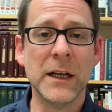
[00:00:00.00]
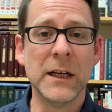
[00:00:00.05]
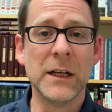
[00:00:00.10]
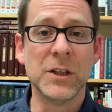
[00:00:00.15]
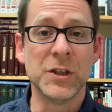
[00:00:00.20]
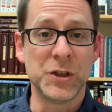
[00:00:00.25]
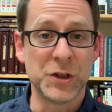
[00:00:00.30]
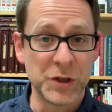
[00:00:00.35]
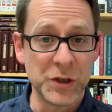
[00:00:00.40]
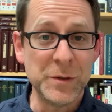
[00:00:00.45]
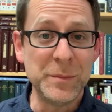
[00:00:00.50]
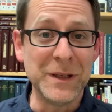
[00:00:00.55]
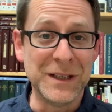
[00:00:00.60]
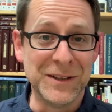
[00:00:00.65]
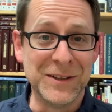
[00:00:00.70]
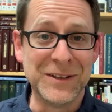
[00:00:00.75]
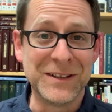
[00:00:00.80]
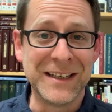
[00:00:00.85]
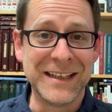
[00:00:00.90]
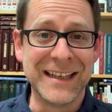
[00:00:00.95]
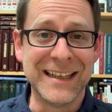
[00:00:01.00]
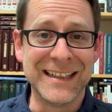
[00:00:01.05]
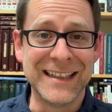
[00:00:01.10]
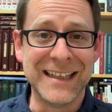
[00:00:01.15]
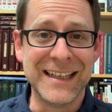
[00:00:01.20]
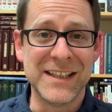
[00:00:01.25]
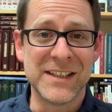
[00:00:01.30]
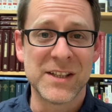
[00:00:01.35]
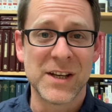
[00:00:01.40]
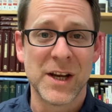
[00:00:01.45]
should be looking at
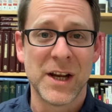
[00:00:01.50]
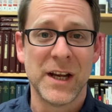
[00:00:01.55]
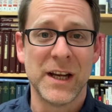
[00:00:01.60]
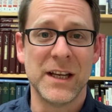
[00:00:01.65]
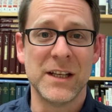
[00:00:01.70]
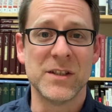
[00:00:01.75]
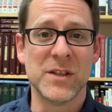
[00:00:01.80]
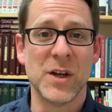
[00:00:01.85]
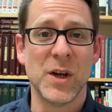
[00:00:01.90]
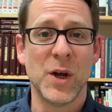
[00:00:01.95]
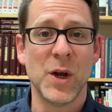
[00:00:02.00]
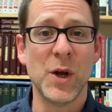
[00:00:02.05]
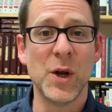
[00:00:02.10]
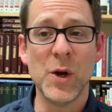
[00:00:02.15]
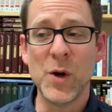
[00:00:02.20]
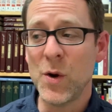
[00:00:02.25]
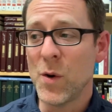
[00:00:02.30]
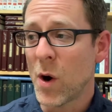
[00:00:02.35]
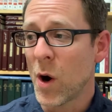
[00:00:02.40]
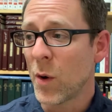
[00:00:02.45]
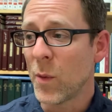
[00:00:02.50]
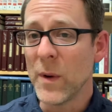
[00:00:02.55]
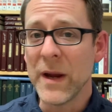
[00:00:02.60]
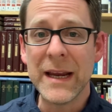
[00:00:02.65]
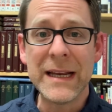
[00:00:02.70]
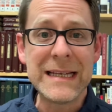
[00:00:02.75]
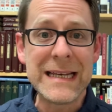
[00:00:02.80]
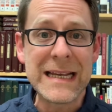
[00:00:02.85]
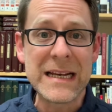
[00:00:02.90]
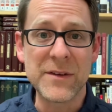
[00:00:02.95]
least, is who are we
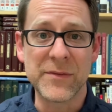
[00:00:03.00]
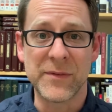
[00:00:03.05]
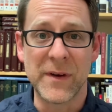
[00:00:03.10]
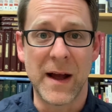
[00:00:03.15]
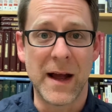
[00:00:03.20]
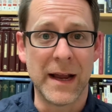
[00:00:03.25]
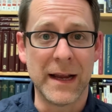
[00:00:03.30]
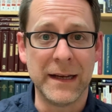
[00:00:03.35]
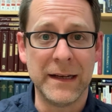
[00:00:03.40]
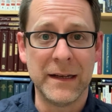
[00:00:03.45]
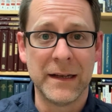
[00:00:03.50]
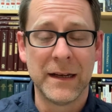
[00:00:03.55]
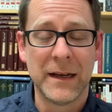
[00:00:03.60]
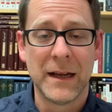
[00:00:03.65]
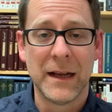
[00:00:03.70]
identifying